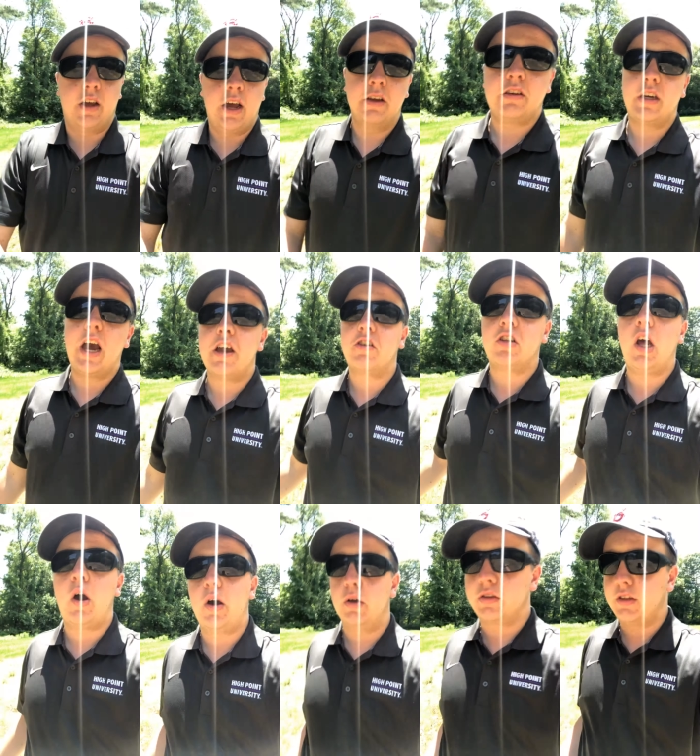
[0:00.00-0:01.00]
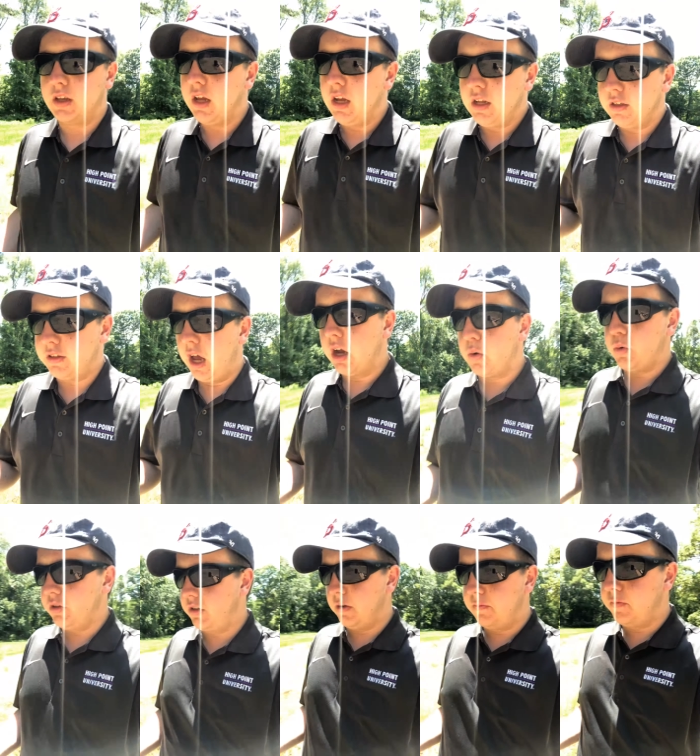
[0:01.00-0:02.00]
as you guys know I was talking
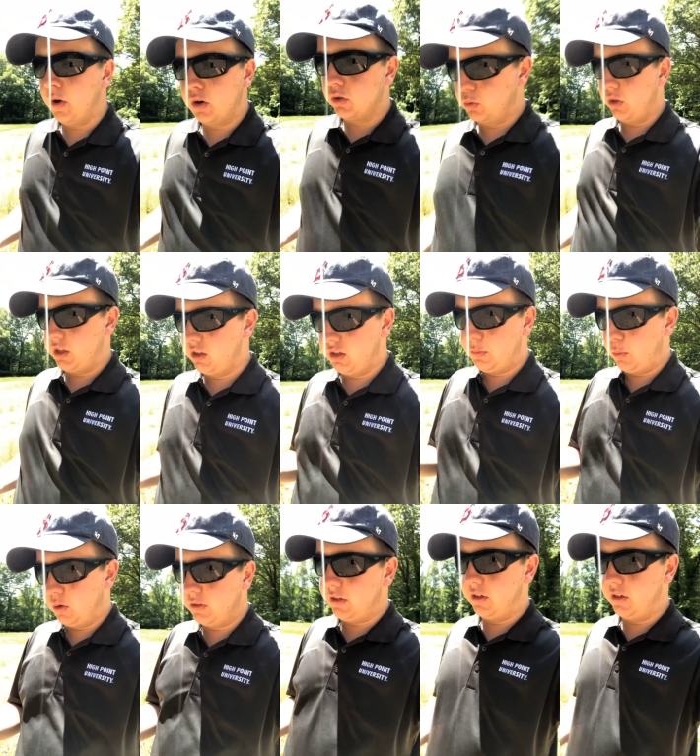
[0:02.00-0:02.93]
with some folks within the sports